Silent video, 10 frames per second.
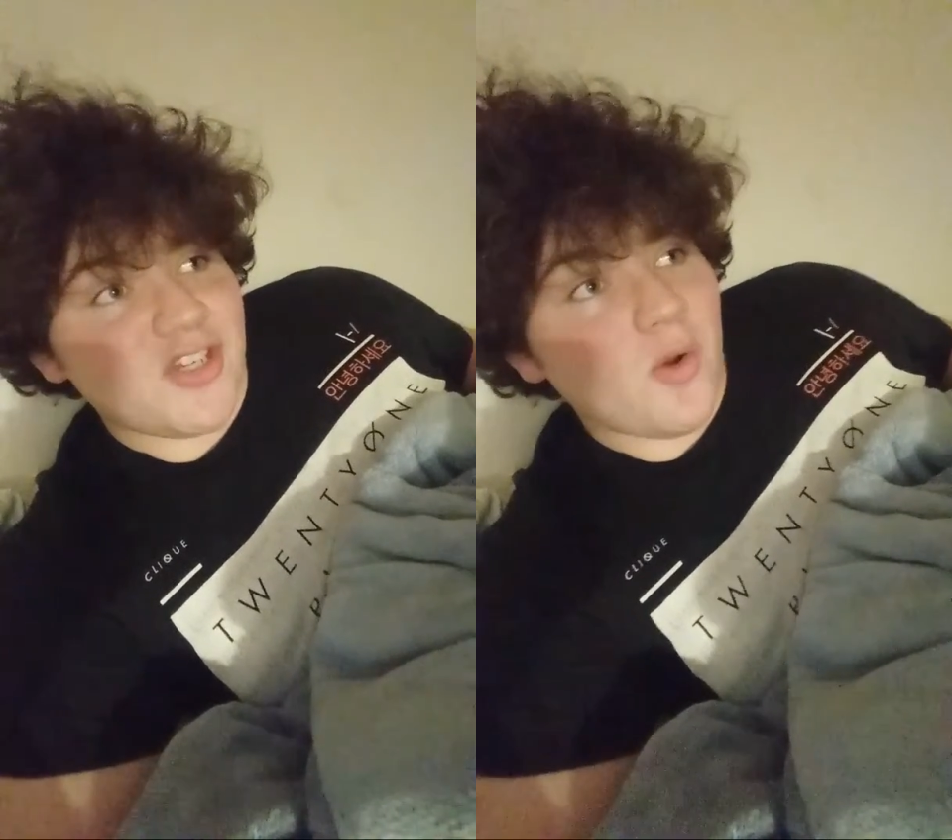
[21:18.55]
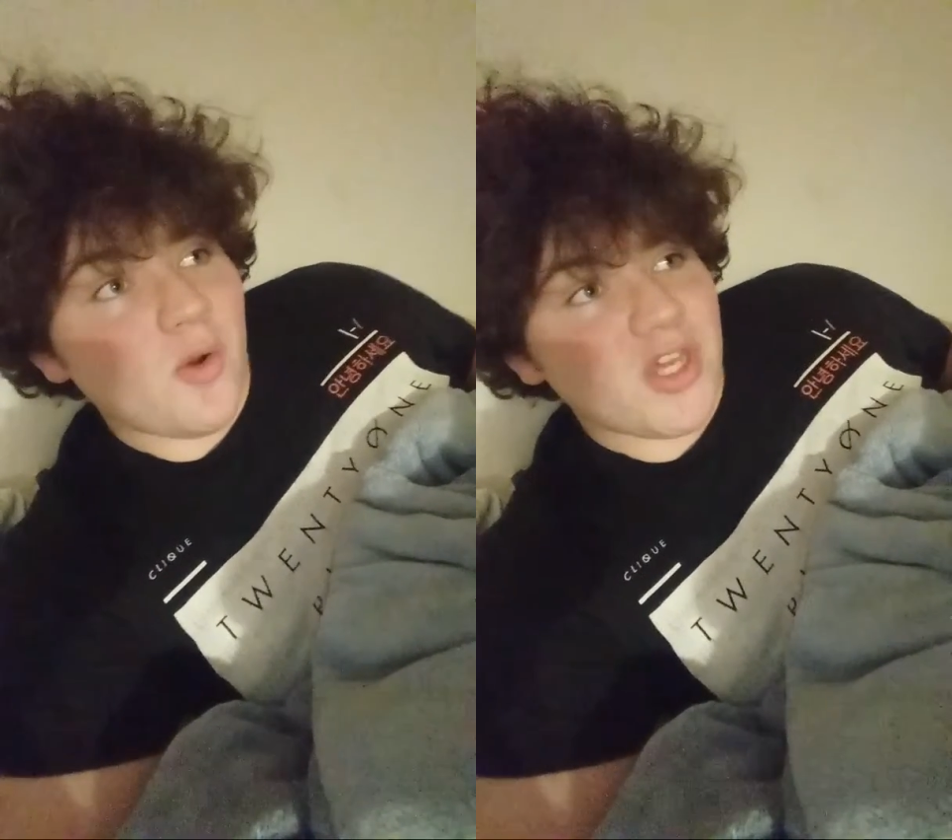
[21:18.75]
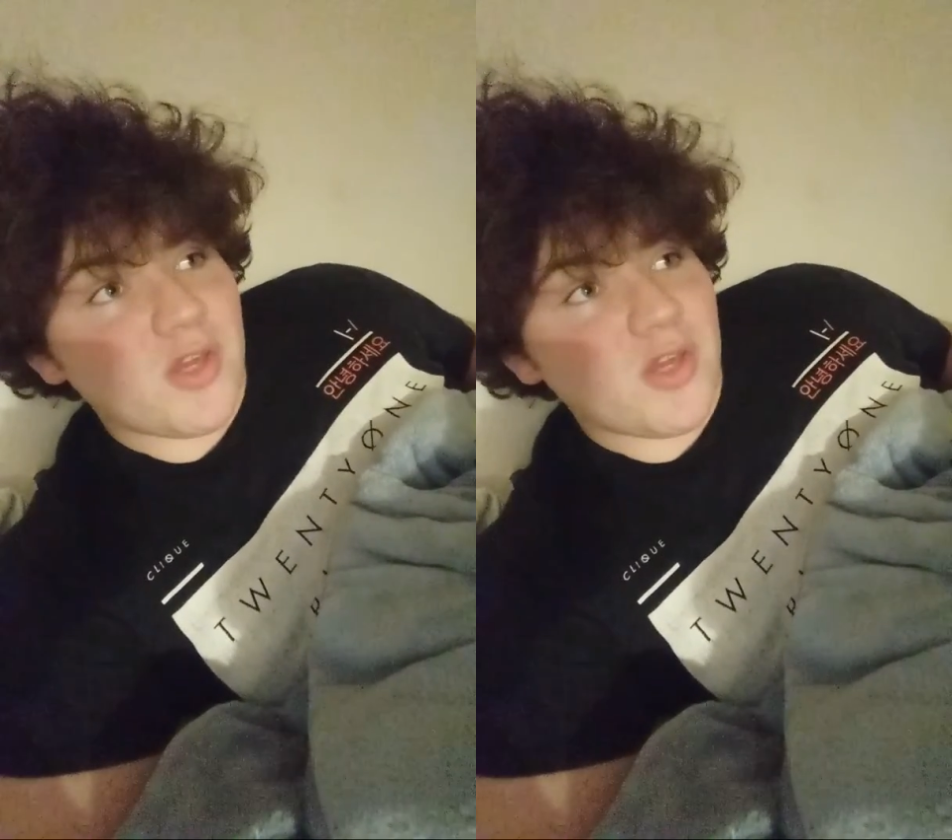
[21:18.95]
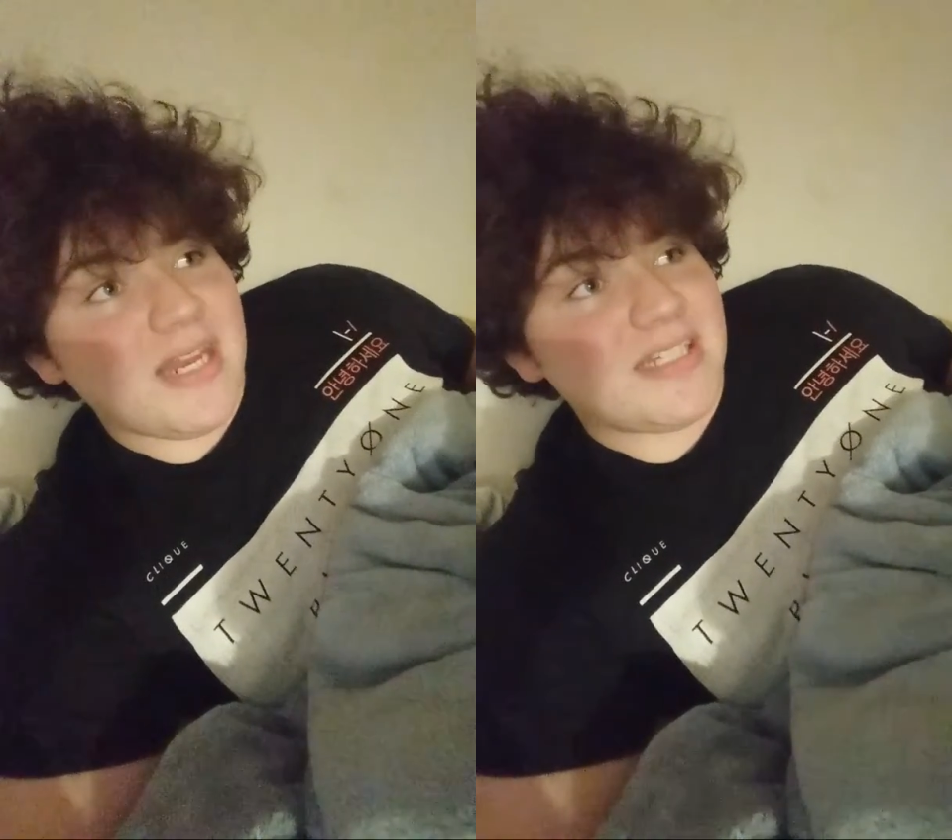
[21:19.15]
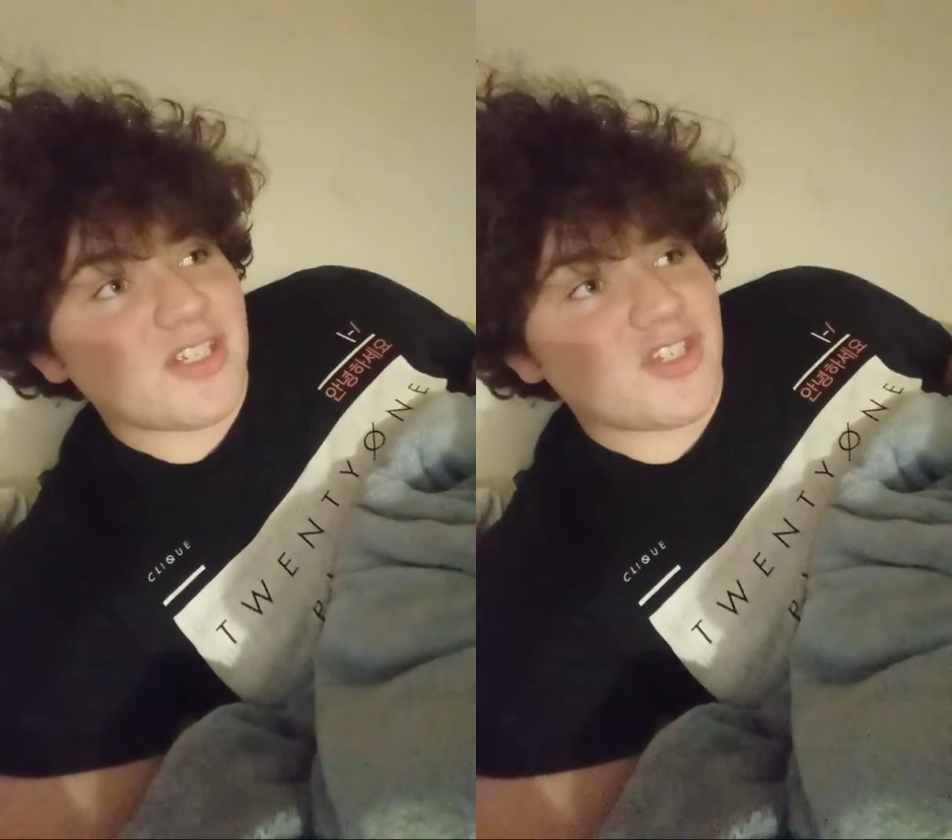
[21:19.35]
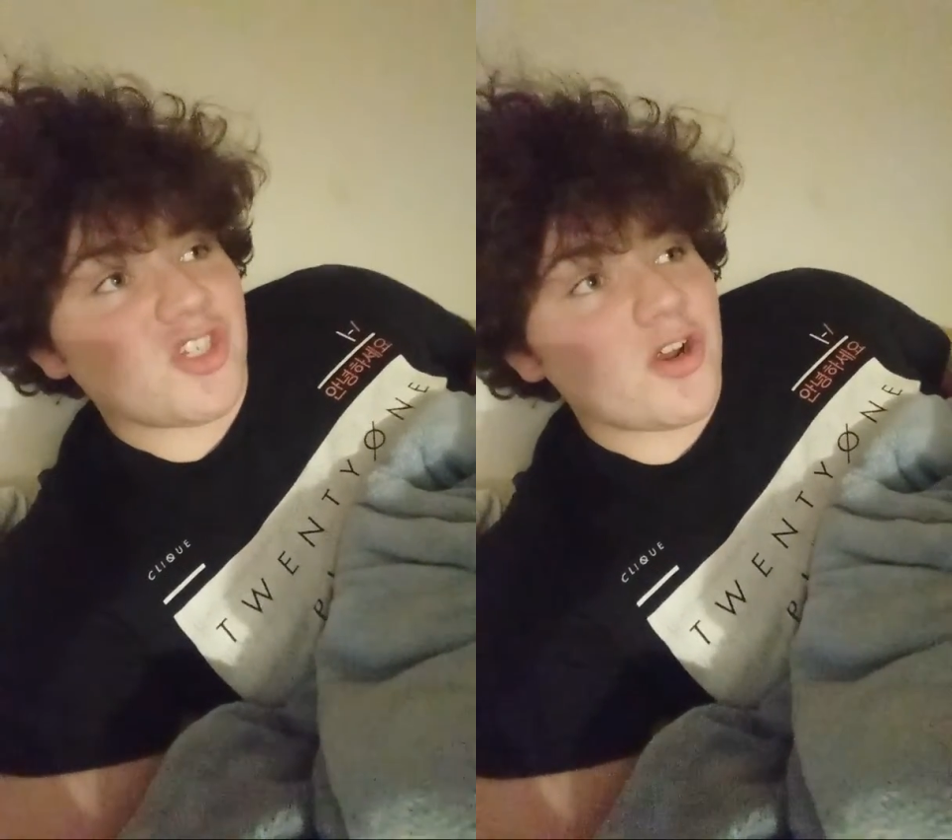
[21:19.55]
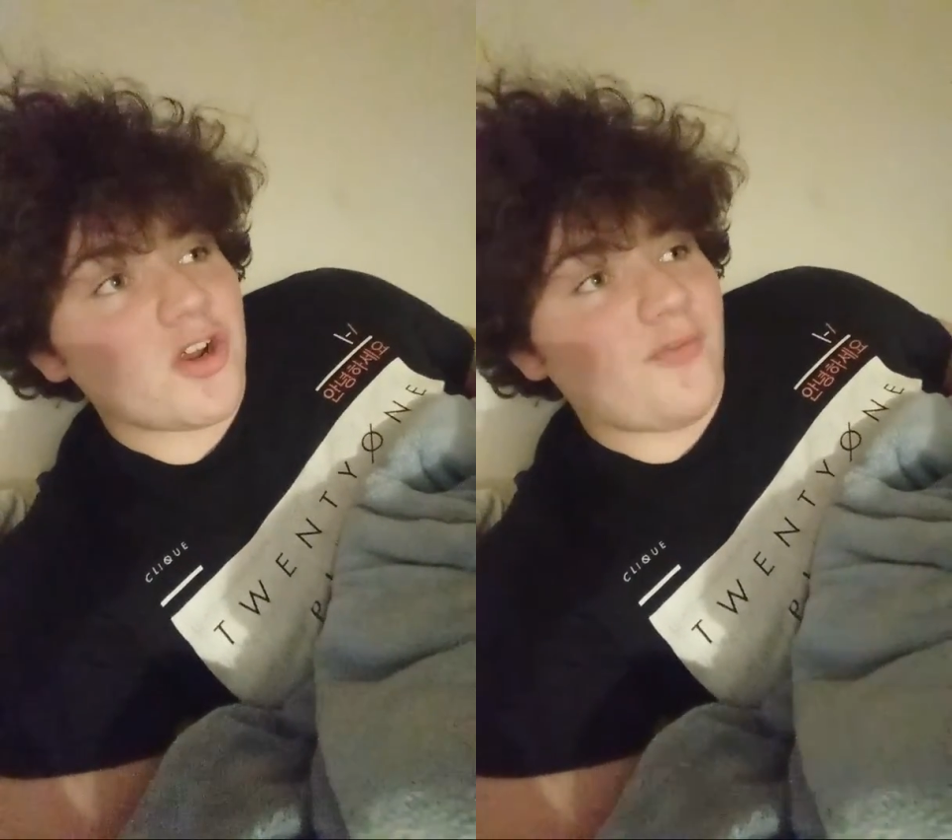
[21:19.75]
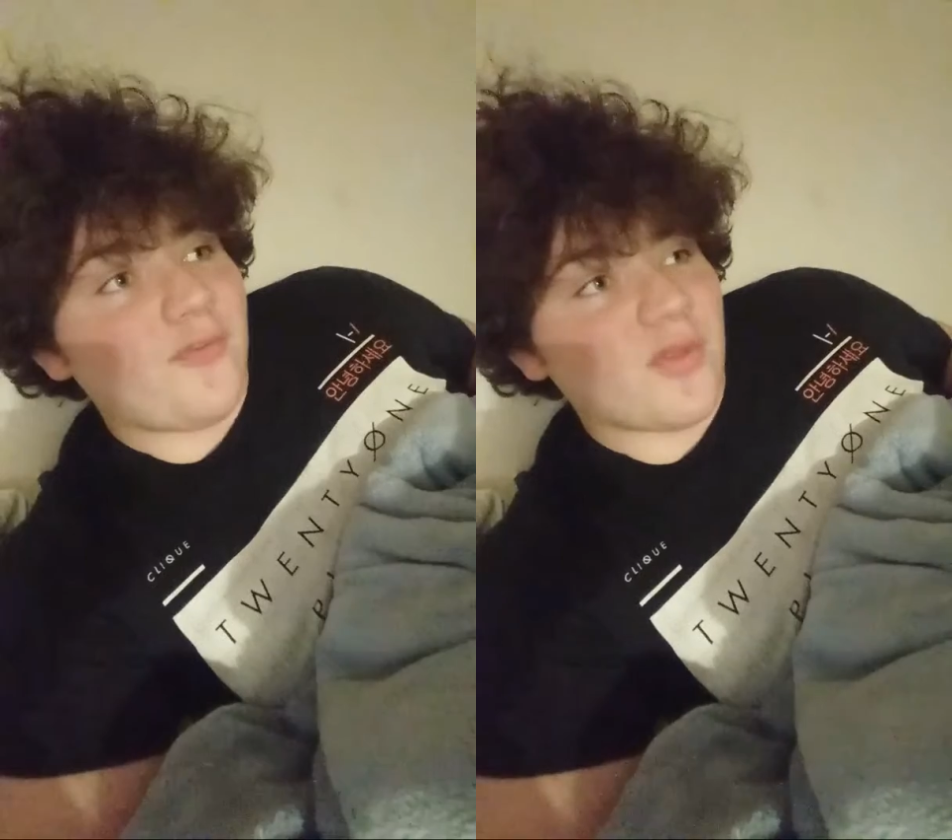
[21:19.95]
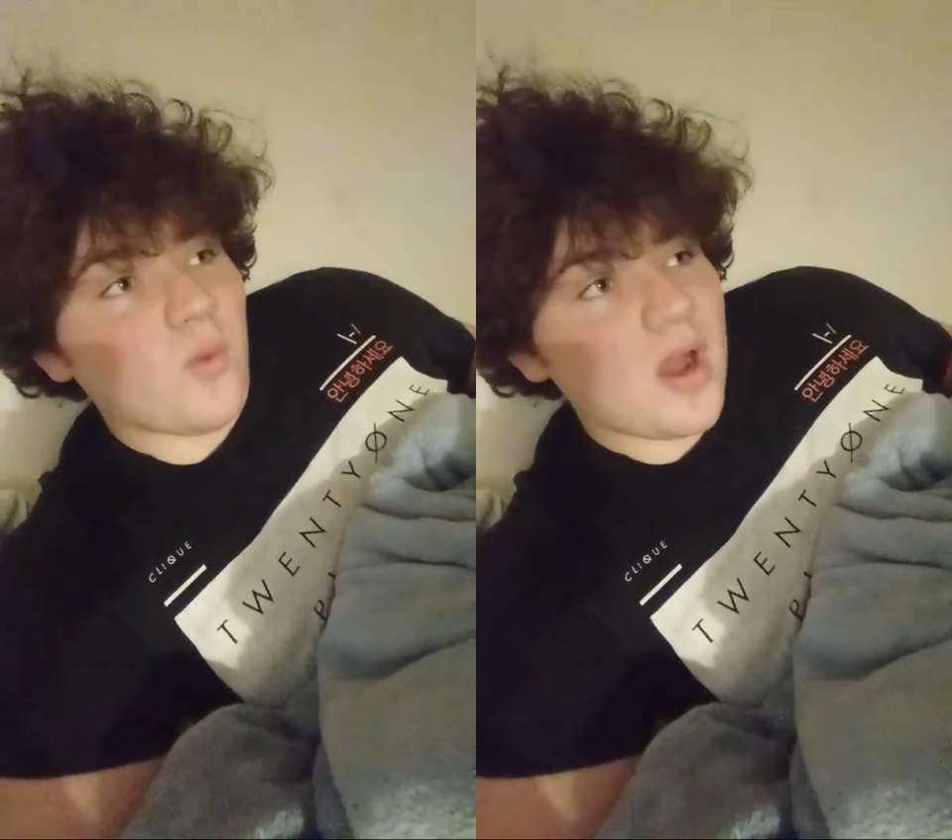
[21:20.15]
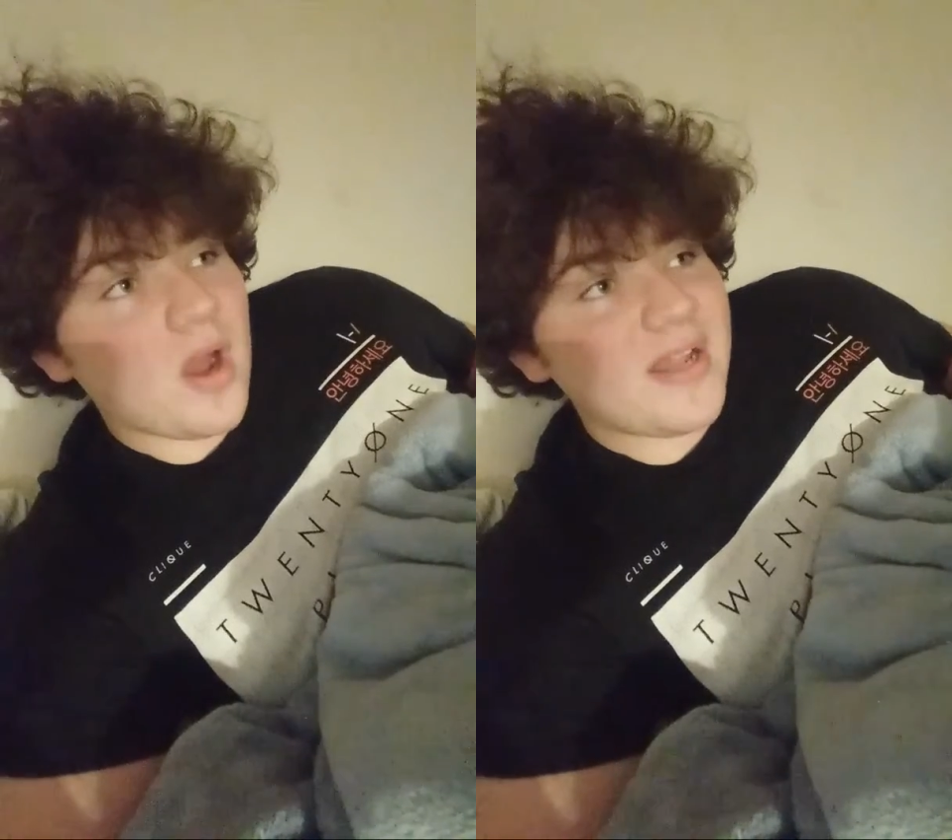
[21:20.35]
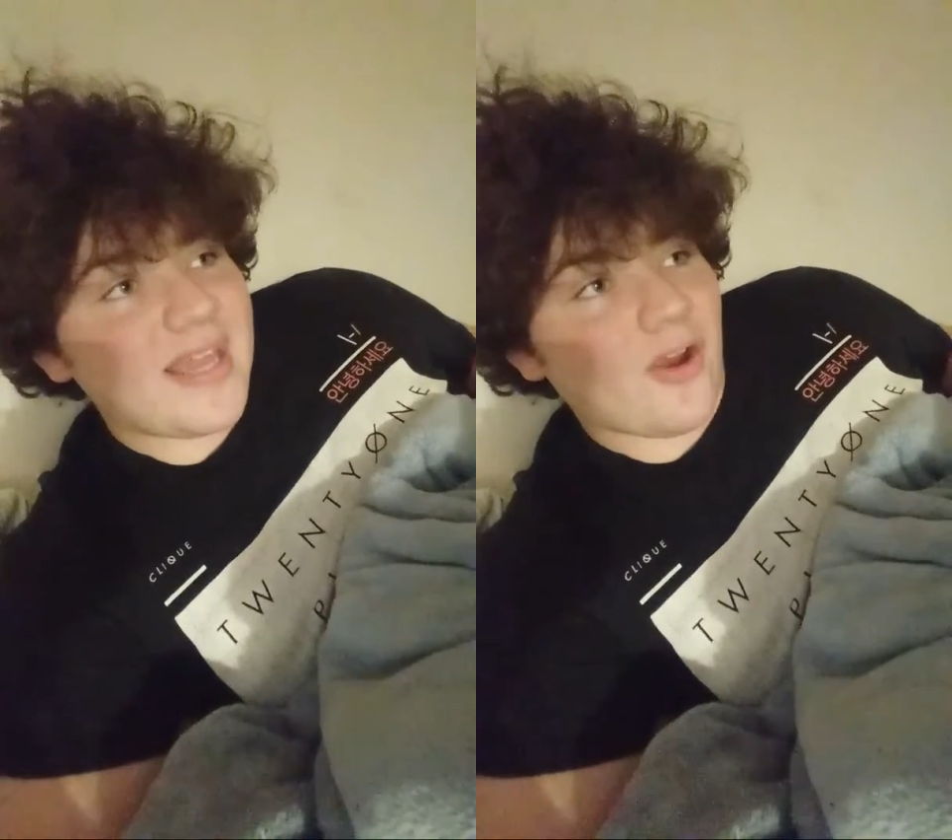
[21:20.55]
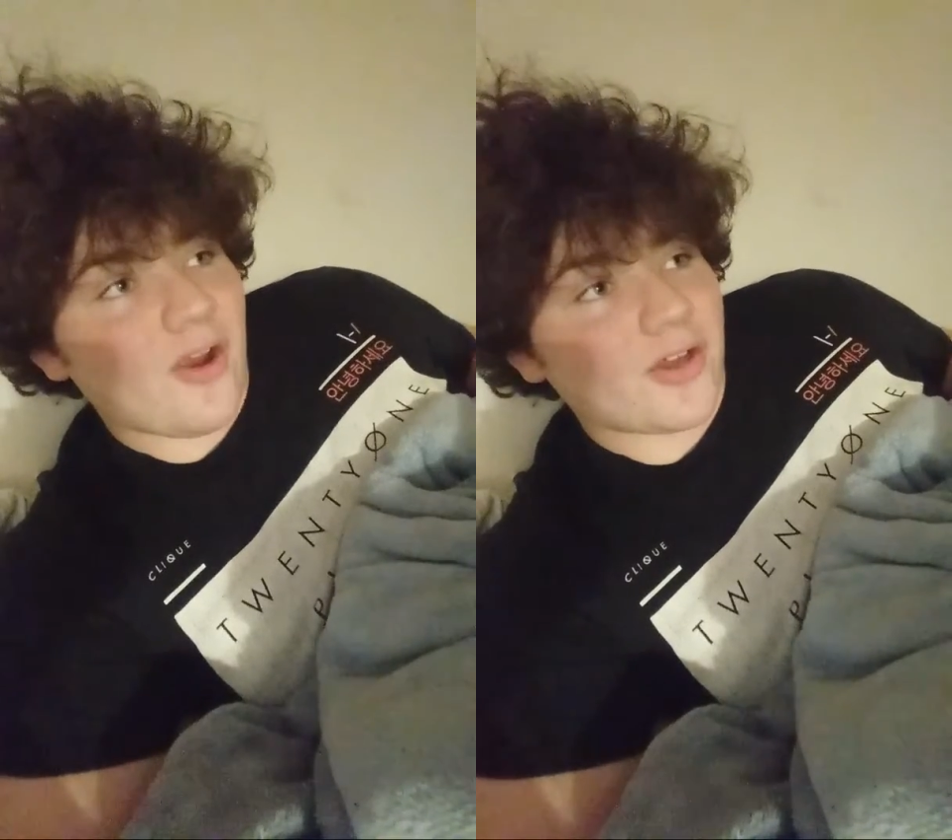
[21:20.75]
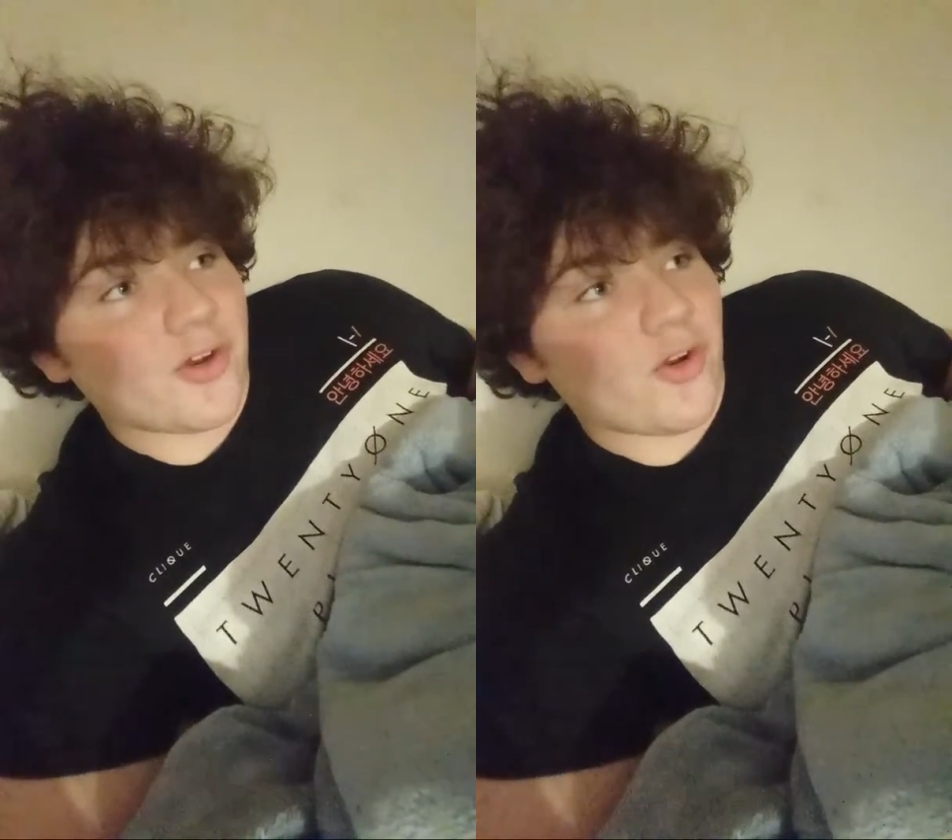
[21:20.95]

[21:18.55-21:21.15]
No, you need to start off with one character